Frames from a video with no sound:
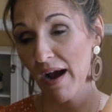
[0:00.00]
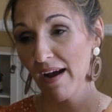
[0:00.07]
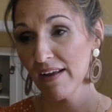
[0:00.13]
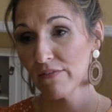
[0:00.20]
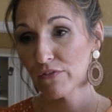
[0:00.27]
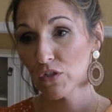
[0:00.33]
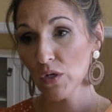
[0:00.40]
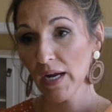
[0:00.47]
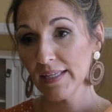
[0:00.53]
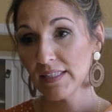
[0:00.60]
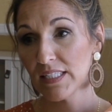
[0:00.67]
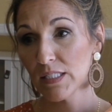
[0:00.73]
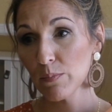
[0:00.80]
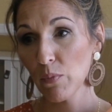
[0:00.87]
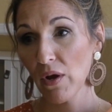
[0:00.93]
I have tried
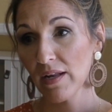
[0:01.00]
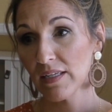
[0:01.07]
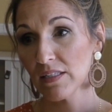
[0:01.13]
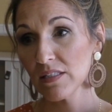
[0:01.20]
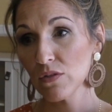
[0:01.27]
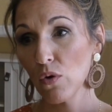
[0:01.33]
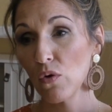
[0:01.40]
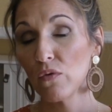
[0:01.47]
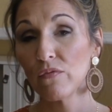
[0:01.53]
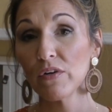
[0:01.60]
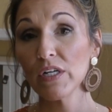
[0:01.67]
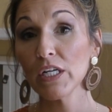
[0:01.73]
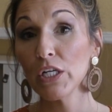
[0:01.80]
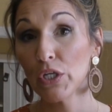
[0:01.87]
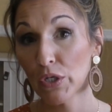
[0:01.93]
these products over
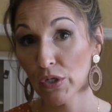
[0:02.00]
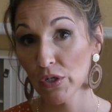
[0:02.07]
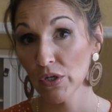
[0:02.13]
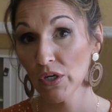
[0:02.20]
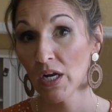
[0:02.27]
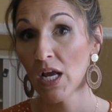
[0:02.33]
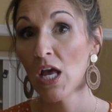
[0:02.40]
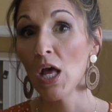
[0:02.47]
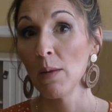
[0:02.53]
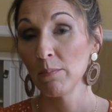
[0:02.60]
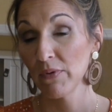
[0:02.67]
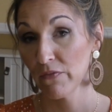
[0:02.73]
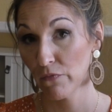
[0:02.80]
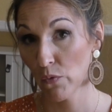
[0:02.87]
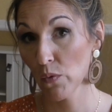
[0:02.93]
a year
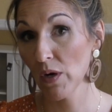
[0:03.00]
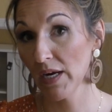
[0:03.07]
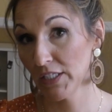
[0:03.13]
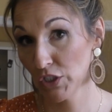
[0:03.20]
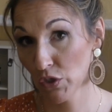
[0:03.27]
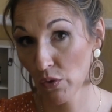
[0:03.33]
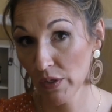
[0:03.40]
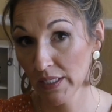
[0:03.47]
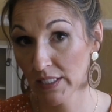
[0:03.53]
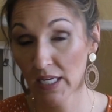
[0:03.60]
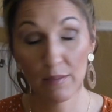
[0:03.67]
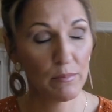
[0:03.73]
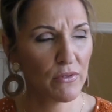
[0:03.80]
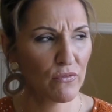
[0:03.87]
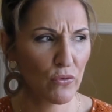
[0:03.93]
before I joined
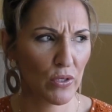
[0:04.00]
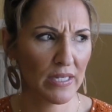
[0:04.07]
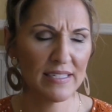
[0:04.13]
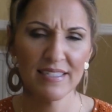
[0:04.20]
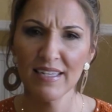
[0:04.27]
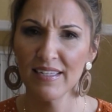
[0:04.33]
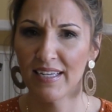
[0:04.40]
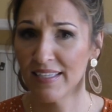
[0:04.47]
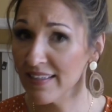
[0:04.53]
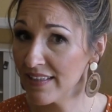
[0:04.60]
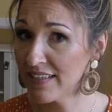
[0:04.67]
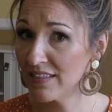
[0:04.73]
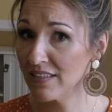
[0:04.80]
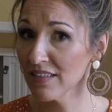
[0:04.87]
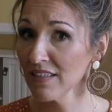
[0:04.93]
and before I said
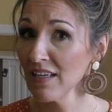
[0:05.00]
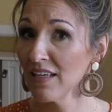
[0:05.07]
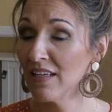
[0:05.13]
anything